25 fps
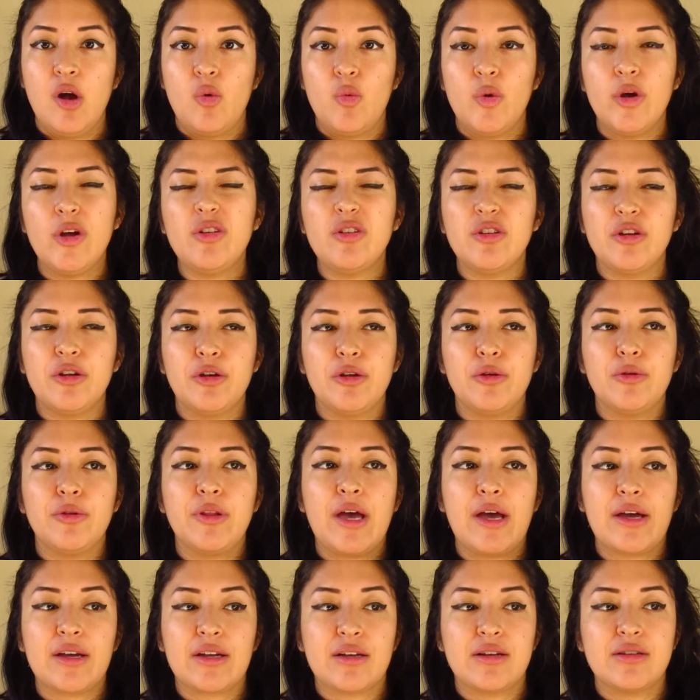We only knew
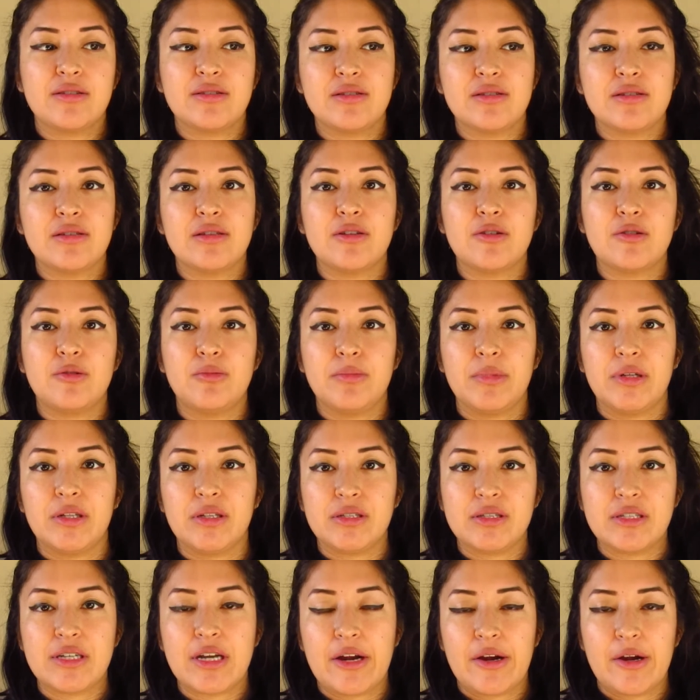that because his little
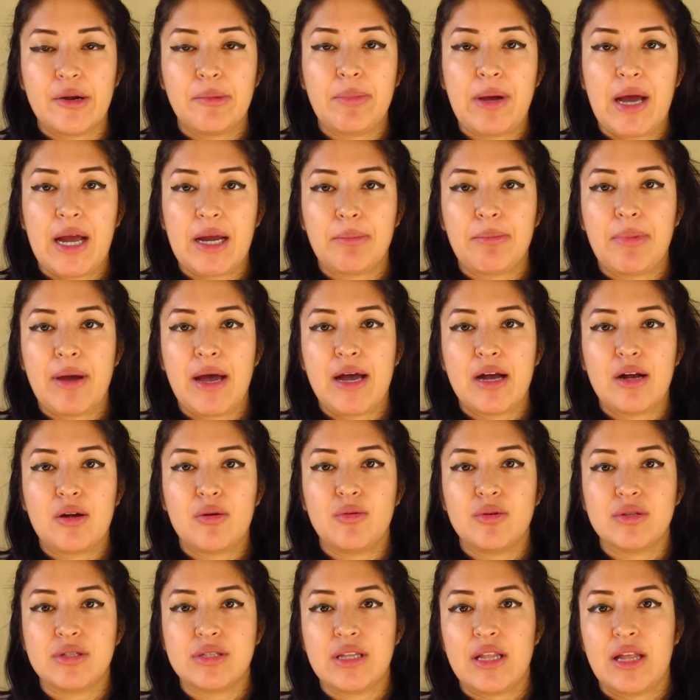military backpack
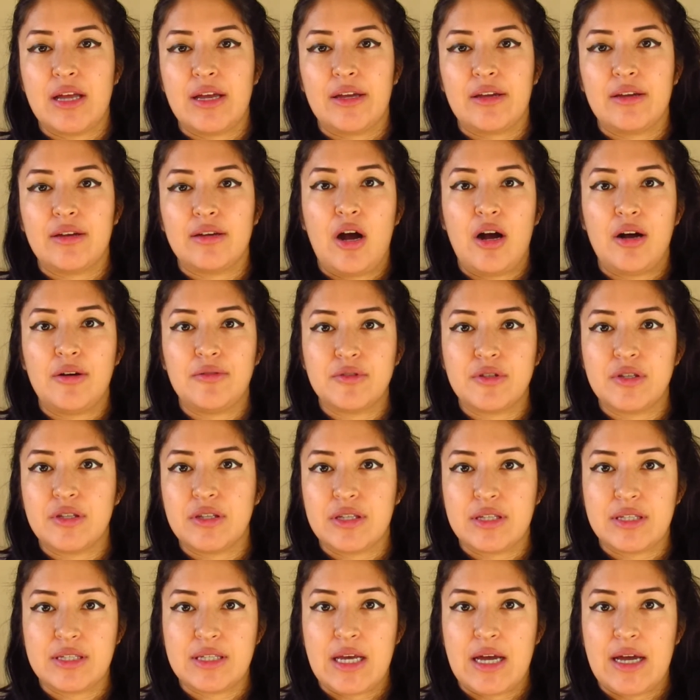was like off to
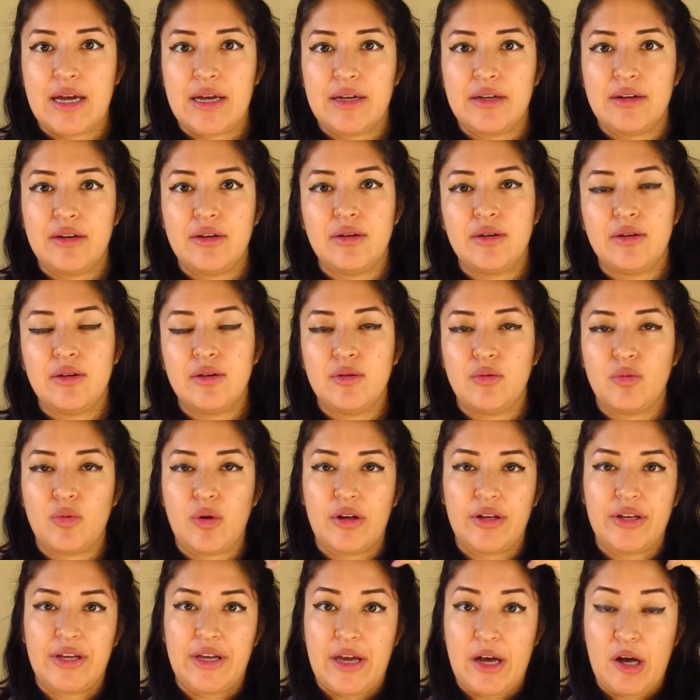the side
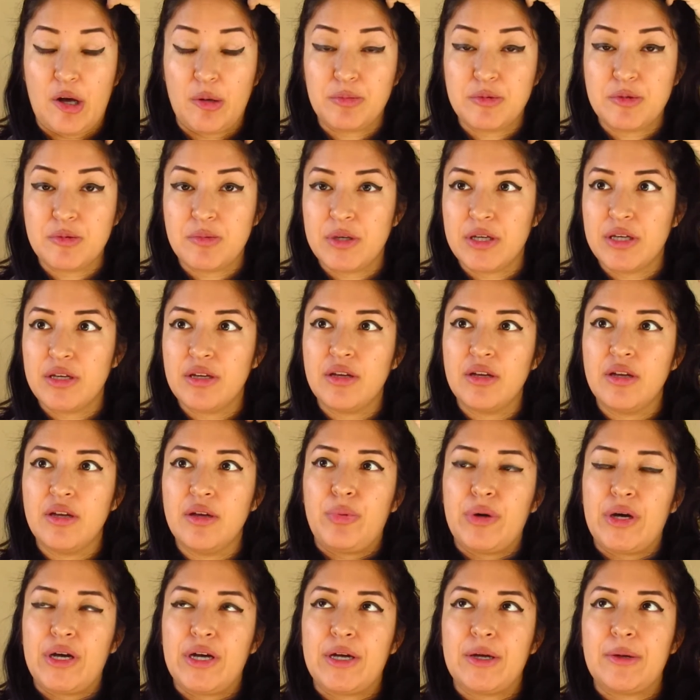while he helped me.
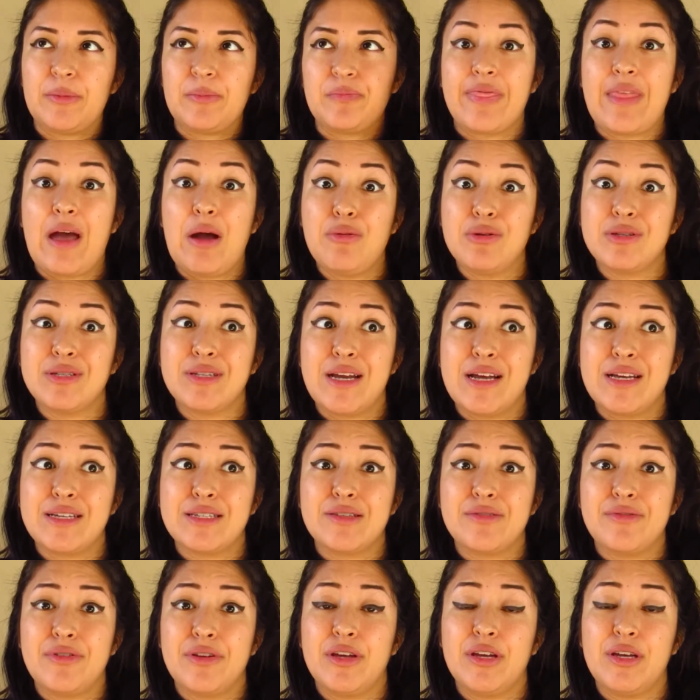But that was
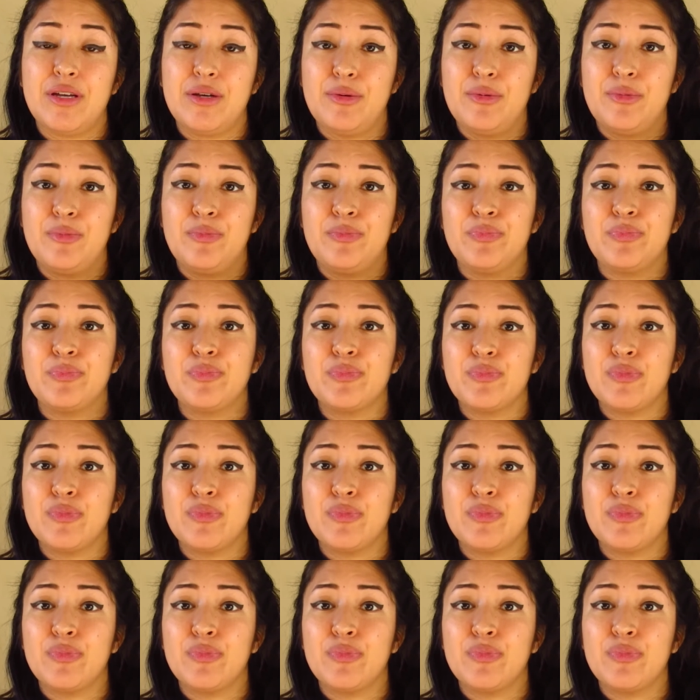nice of him.